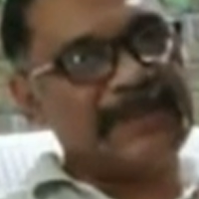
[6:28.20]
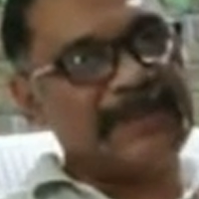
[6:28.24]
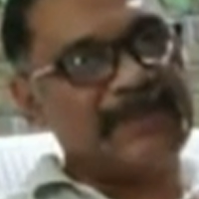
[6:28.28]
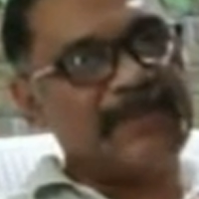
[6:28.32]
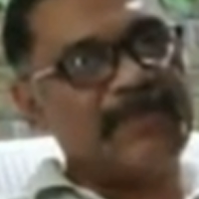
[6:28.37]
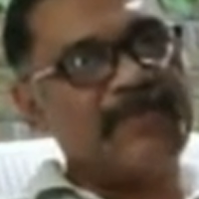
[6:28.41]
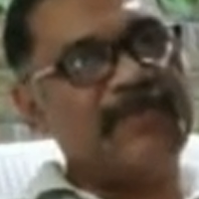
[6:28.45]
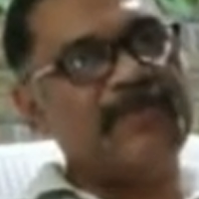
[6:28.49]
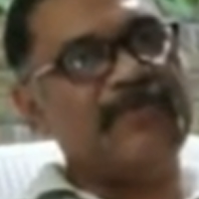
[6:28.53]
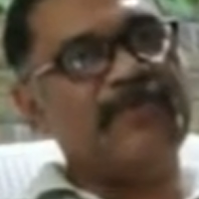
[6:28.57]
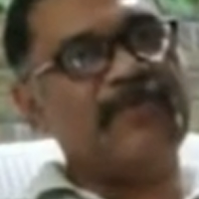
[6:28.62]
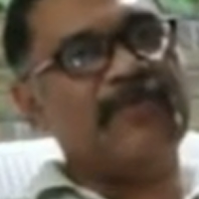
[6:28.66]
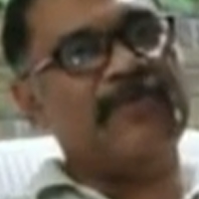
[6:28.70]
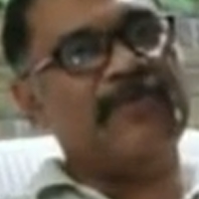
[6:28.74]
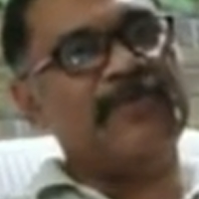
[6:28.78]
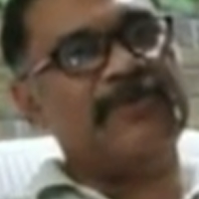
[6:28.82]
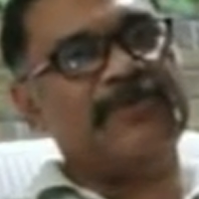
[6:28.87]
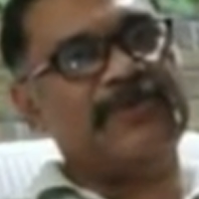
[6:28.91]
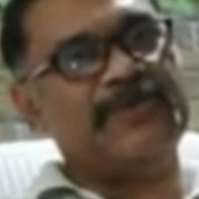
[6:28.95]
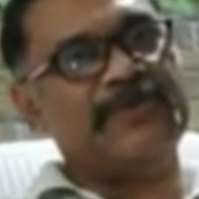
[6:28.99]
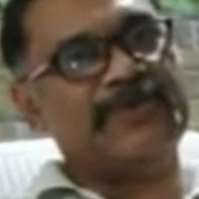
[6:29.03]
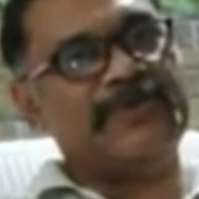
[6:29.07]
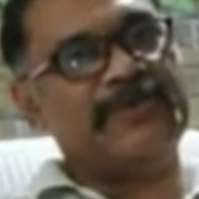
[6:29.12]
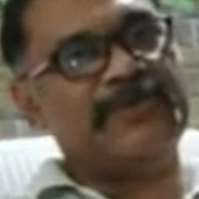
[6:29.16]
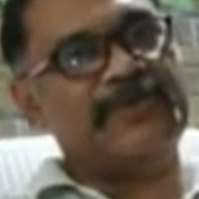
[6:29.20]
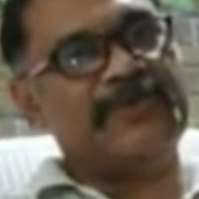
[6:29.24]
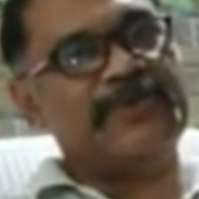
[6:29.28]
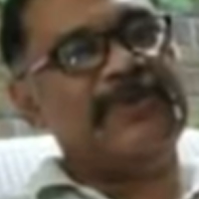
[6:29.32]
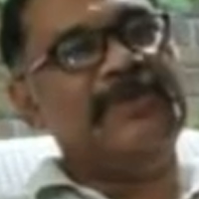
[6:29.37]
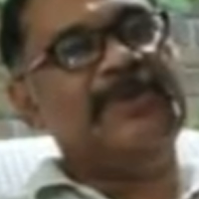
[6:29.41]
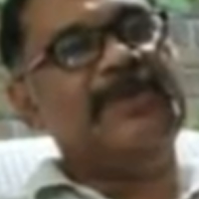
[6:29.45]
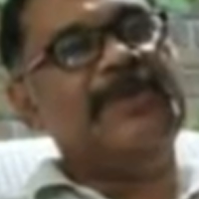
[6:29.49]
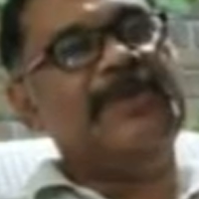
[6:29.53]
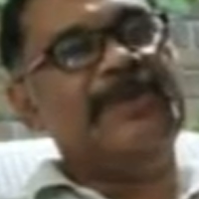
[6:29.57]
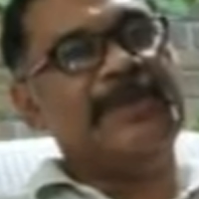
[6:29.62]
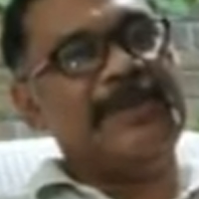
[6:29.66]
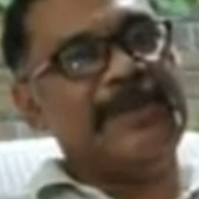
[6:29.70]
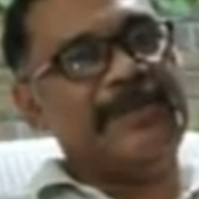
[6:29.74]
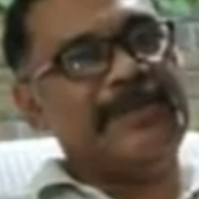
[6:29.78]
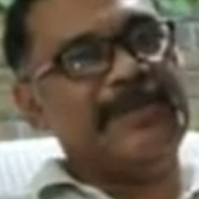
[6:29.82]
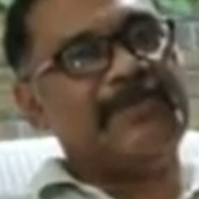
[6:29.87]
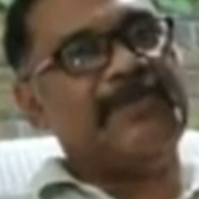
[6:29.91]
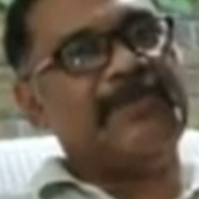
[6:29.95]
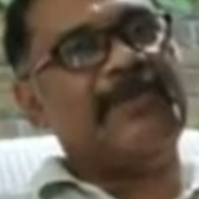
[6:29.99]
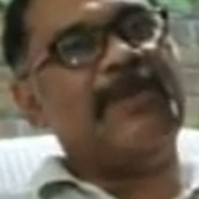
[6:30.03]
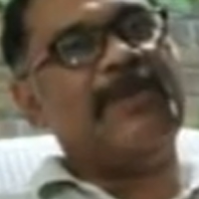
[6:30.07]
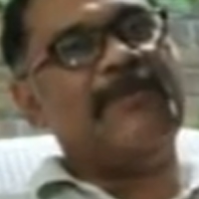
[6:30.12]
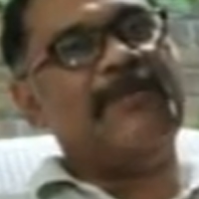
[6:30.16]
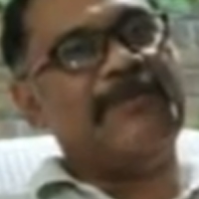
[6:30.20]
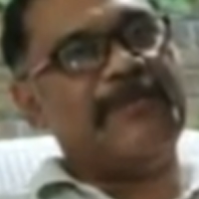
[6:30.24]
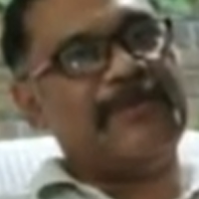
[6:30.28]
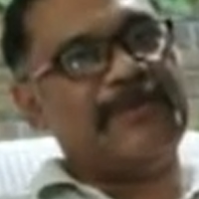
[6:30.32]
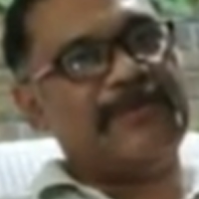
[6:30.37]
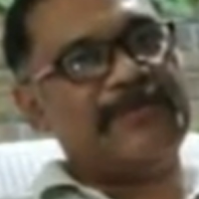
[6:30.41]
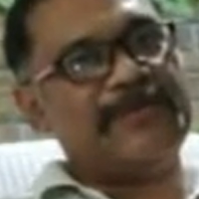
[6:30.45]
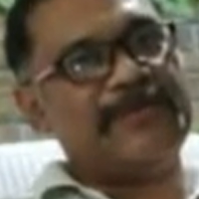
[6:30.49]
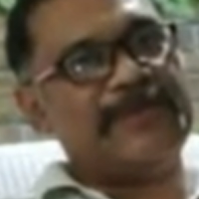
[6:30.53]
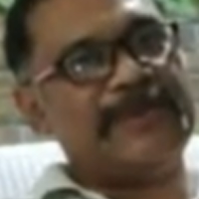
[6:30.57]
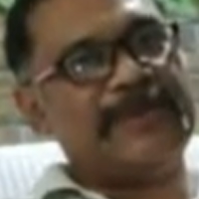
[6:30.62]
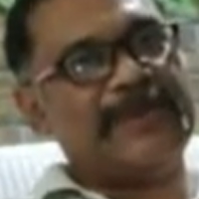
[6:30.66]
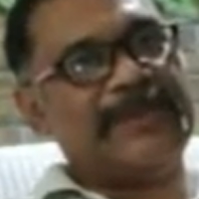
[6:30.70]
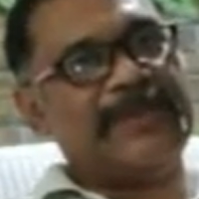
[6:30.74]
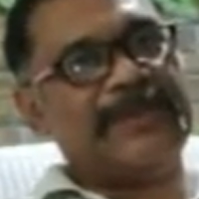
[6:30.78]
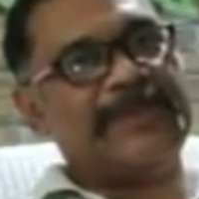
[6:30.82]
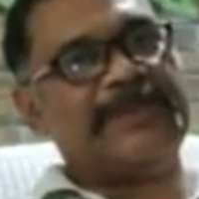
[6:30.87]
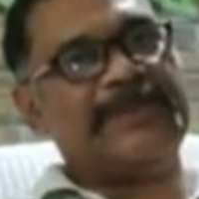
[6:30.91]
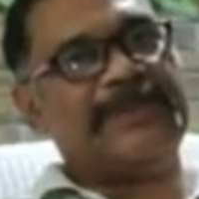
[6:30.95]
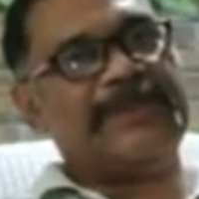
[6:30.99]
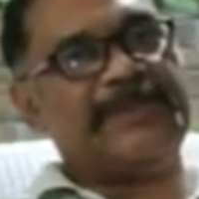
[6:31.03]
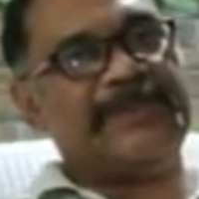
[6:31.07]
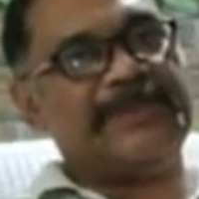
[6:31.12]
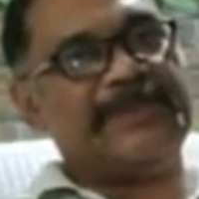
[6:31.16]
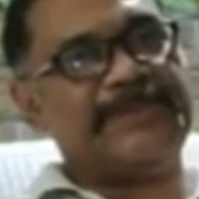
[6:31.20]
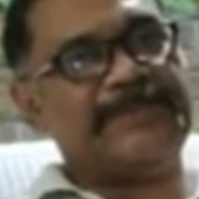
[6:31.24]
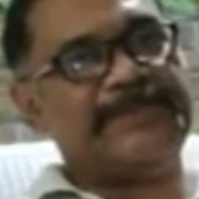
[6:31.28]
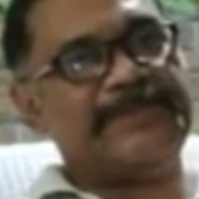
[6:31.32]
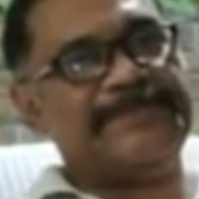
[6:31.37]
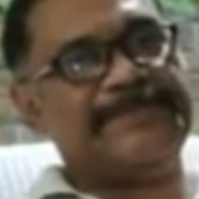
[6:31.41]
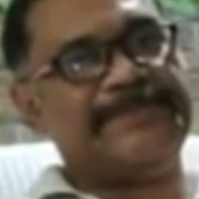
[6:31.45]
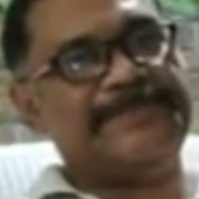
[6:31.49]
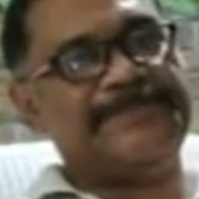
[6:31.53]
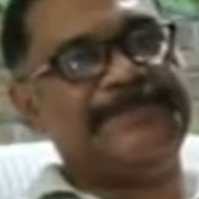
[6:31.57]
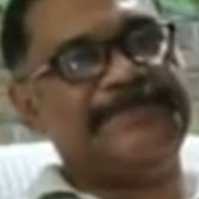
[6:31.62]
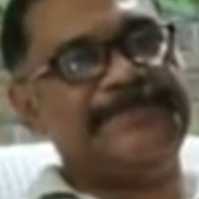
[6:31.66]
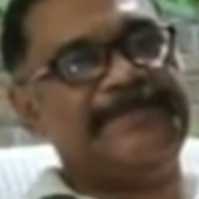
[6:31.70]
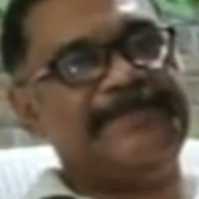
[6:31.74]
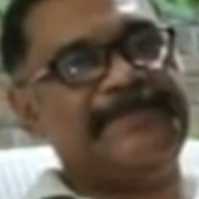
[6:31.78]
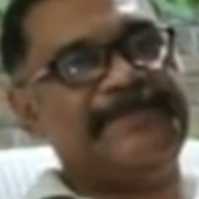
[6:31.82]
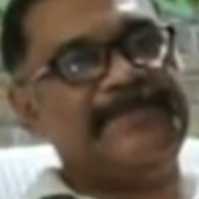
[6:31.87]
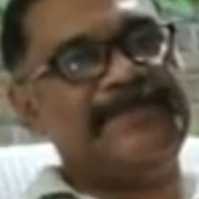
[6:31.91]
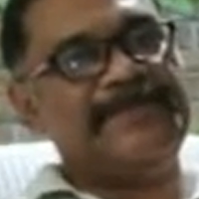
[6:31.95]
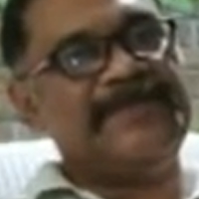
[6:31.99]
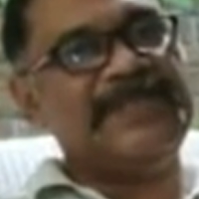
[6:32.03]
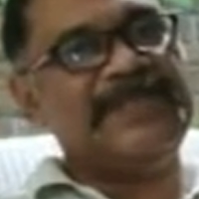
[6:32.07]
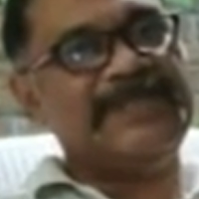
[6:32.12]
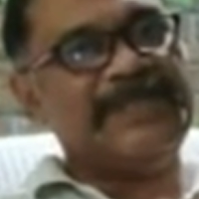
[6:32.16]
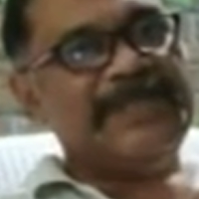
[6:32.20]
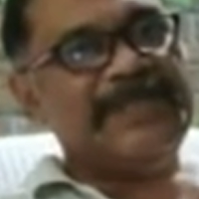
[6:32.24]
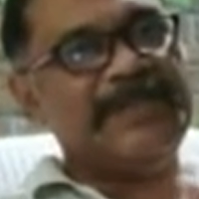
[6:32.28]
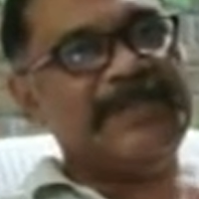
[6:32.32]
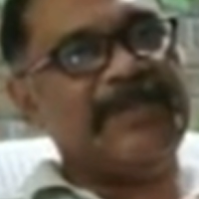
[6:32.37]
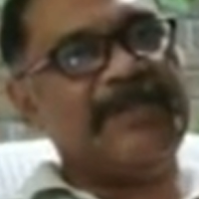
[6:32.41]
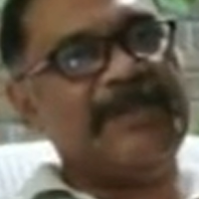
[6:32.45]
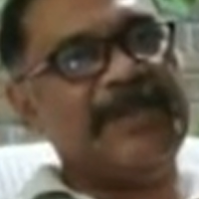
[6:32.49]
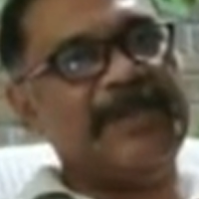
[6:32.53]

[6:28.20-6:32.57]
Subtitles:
glucose, is called photosynthesis. This is the only